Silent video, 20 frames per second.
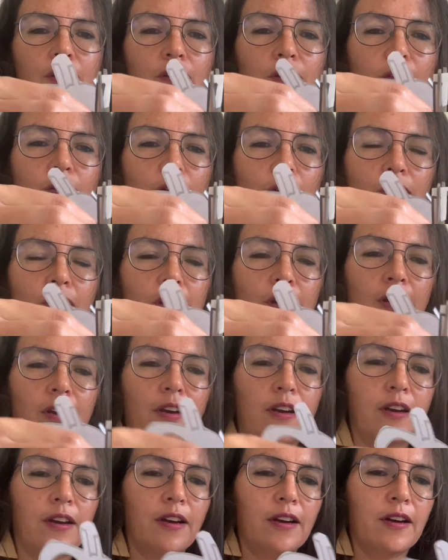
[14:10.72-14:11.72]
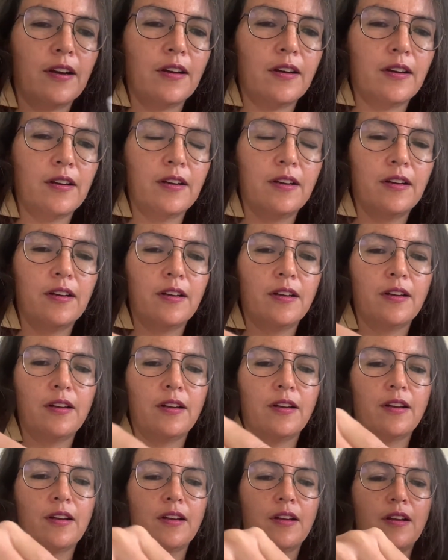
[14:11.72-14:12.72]
or
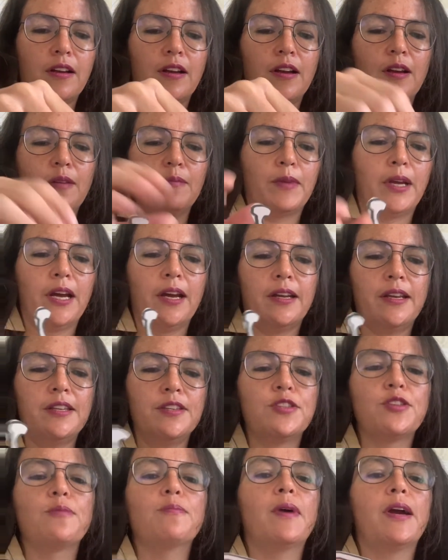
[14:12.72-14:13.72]
cut into my